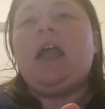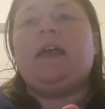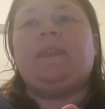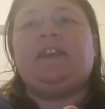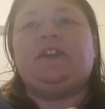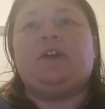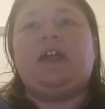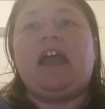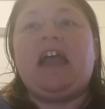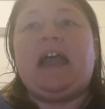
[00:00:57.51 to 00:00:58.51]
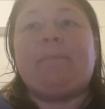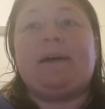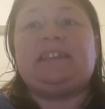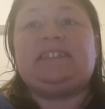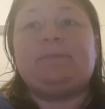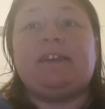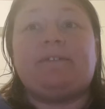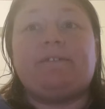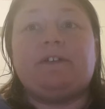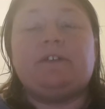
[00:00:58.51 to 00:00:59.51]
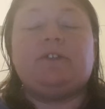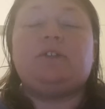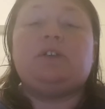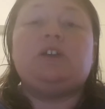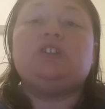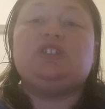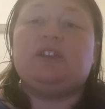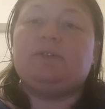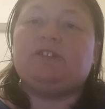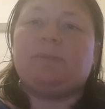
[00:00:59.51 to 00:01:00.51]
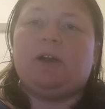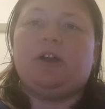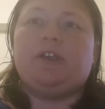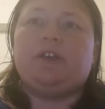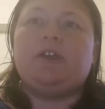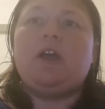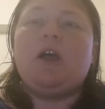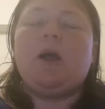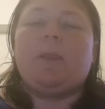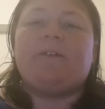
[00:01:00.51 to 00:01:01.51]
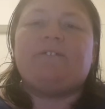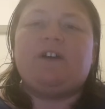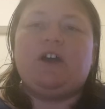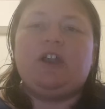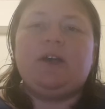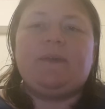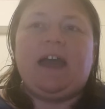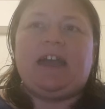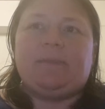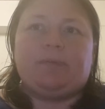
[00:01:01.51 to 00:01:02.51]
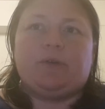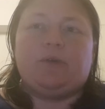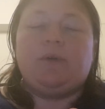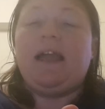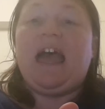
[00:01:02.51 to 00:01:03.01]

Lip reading: And then you got Emma Smith. She was murdered on the 3rd of April